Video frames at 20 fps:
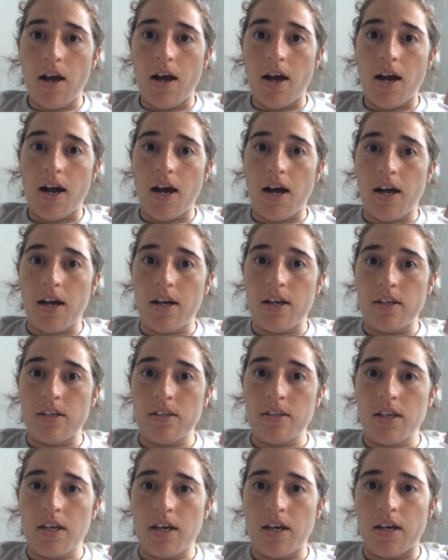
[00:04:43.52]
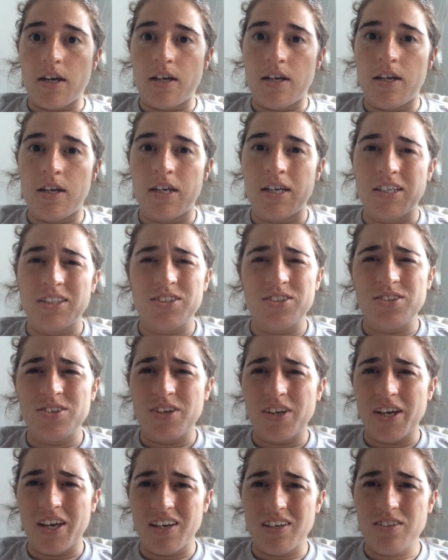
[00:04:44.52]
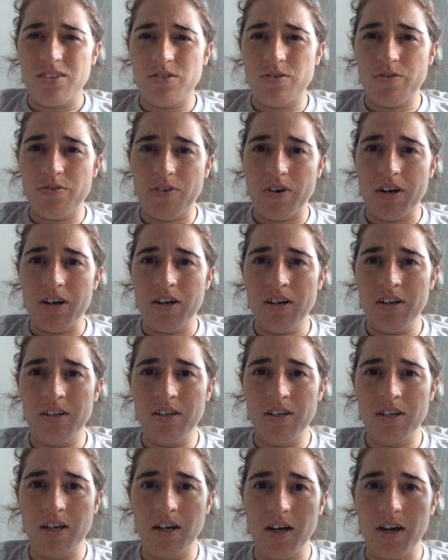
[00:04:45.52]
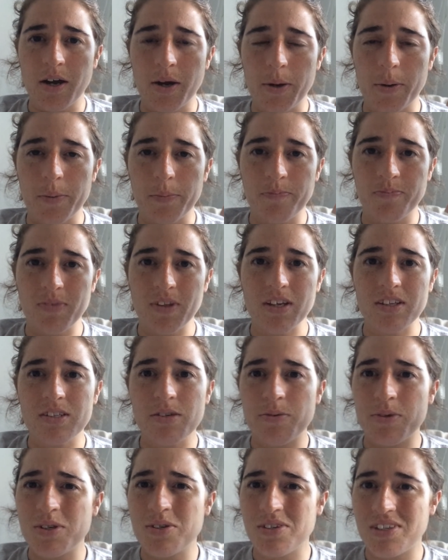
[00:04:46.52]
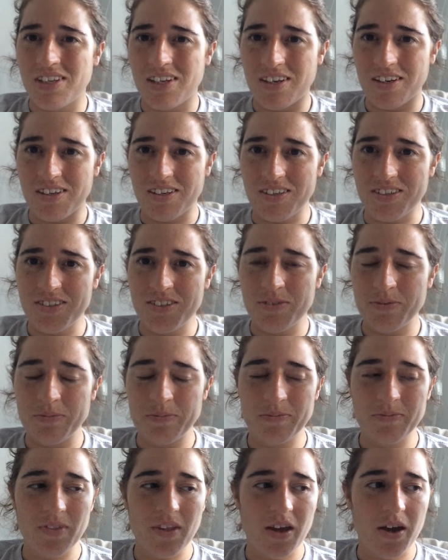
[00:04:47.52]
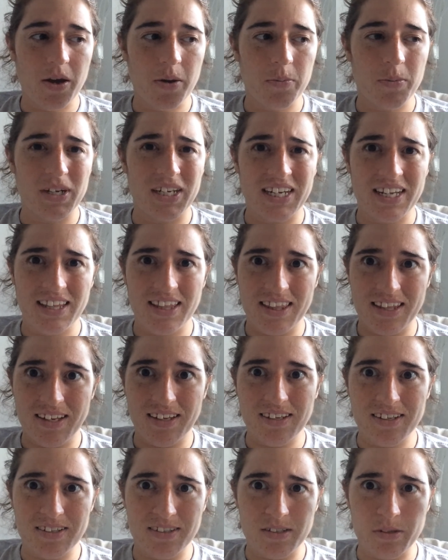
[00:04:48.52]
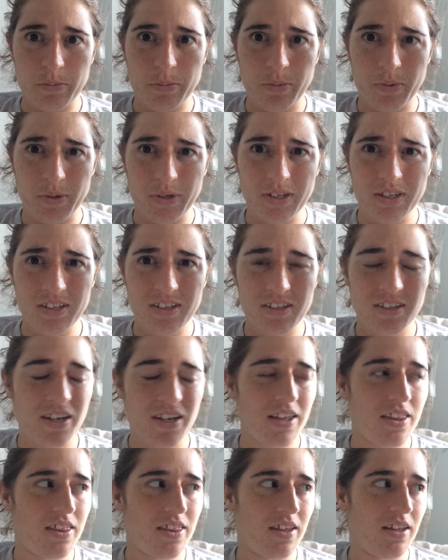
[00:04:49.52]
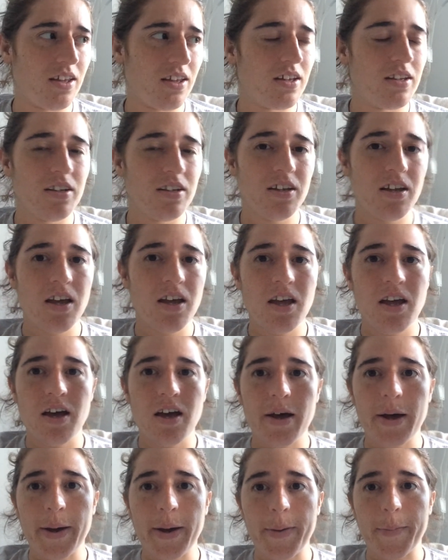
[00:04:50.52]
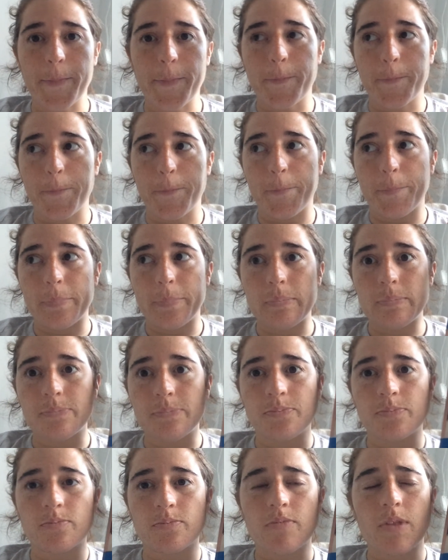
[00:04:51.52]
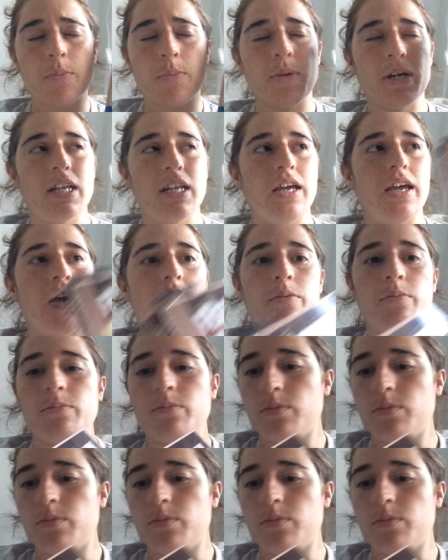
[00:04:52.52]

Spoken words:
and it's okay so far. It's a bit ridiculous, but I think that's the point, I think. But I am